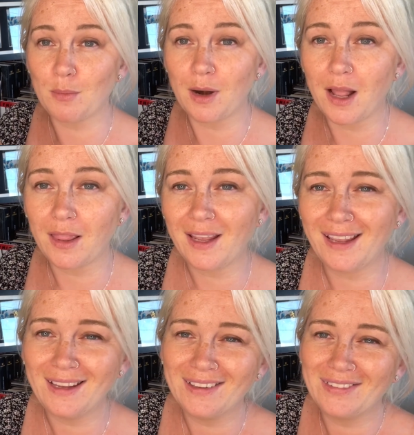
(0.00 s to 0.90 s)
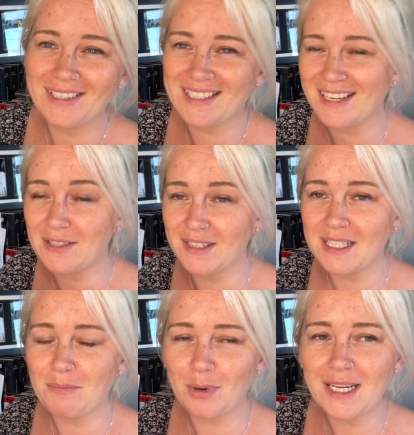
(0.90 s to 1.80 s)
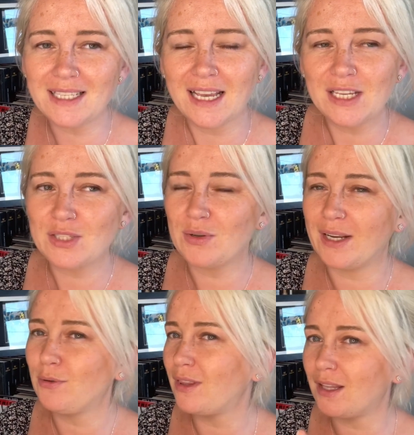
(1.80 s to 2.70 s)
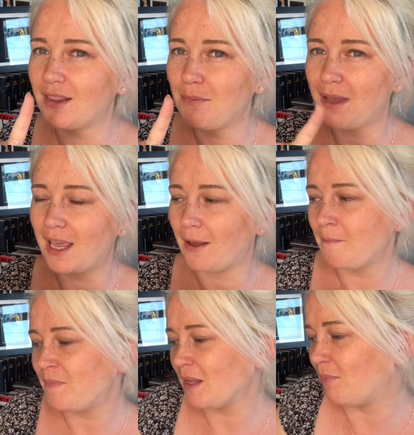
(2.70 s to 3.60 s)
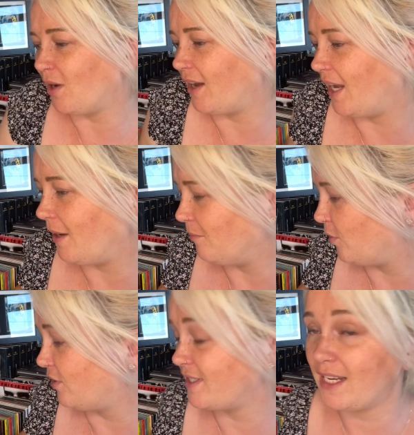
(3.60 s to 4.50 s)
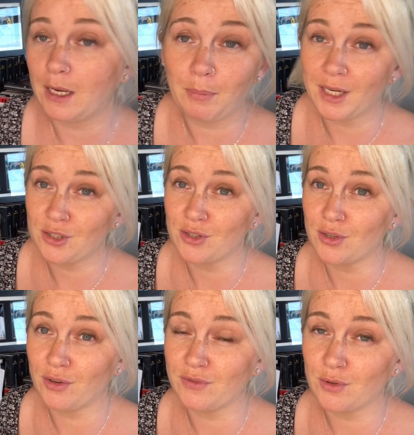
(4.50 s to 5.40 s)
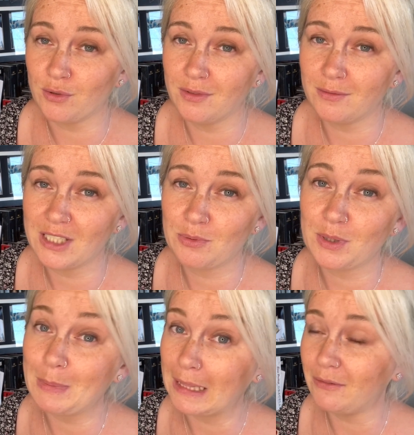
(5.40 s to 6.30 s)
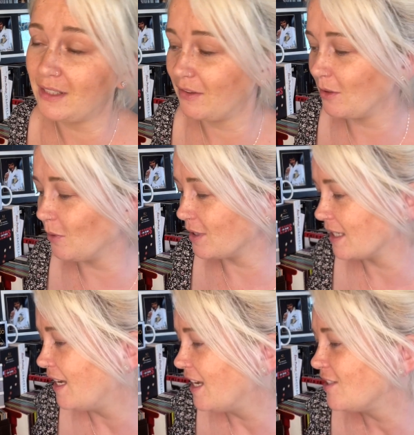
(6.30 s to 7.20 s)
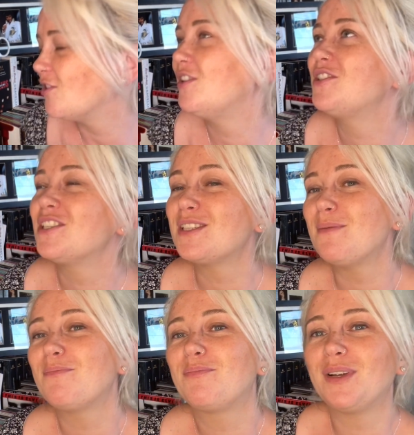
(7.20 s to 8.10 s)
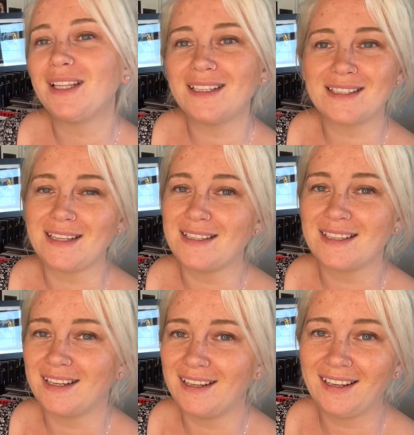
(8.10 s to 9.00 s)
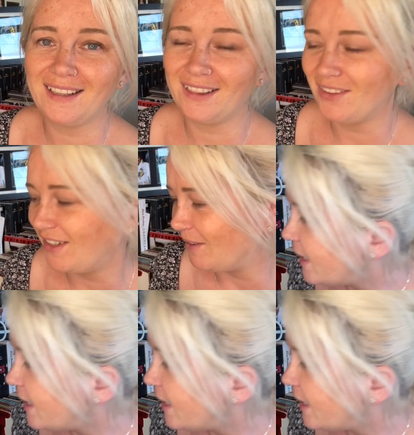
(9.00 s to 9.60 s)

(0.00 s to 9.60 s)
Morality, which is Vincent Price. So I don't think they met. But, well, there isn't any pictures of so, which would be lovely if there was. So there's just some brilliant scenes in it, and I love it.